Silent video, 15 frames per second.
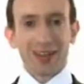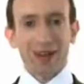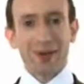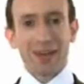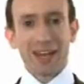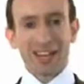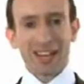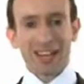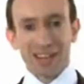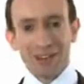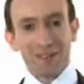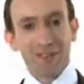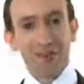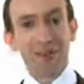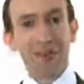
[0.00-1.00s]
Okay,
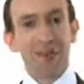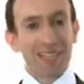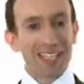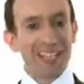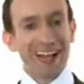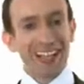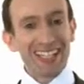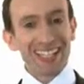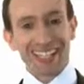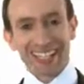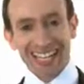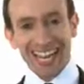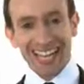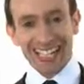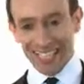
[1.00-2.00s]
for your delight
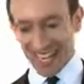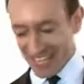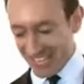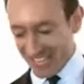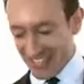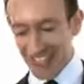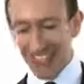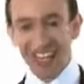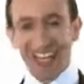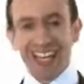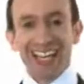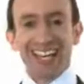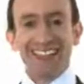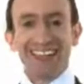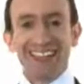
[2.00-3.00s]
and delectation,
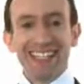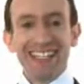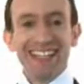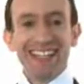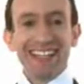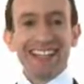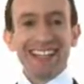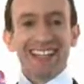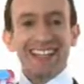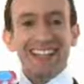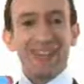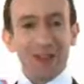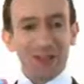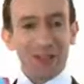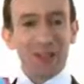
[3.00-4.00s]
here is the
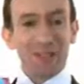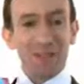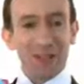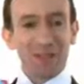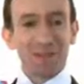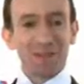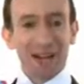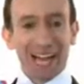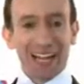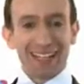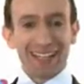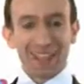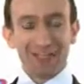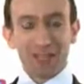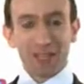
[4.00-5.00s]
Cock-a-Doodle
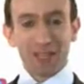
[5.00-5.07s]
Pad.